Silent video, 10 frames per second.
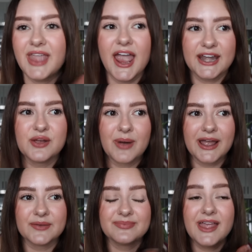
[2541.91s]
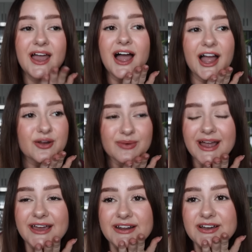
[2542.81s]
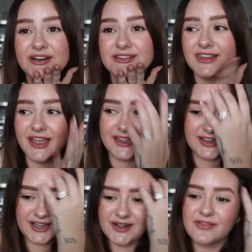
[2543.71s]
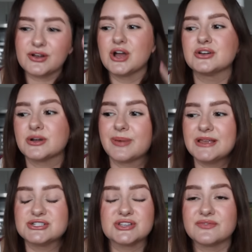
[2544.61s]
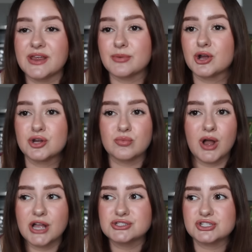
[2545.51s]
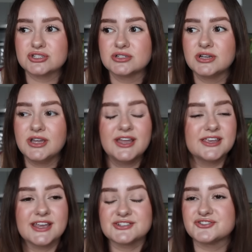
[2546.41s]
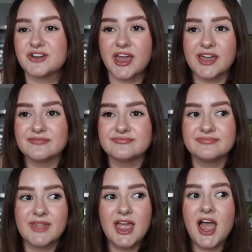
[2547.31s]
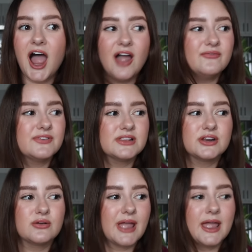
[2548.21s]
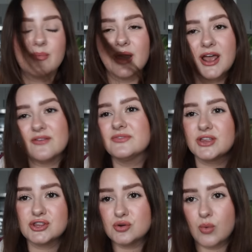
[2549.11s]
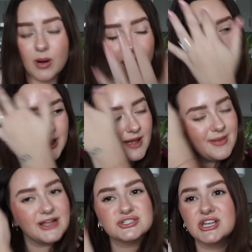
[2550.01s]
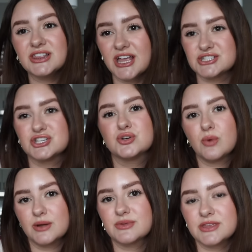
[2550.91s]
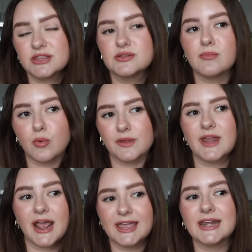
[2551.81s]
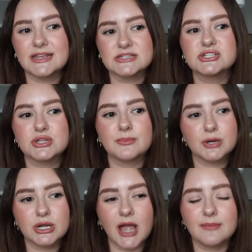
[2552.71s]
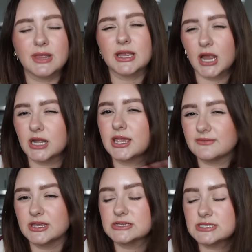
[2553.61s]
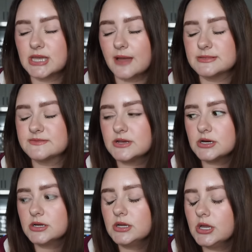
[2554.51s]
Anyway, I read like another hundred pages of Neighborhood Watch yesterday. I'm feeling okay about it. I'm feeling lukewarm about it. I'm actually less annoyed with it. The more that I get into the book, I'm like kind of giving into the atmosphere.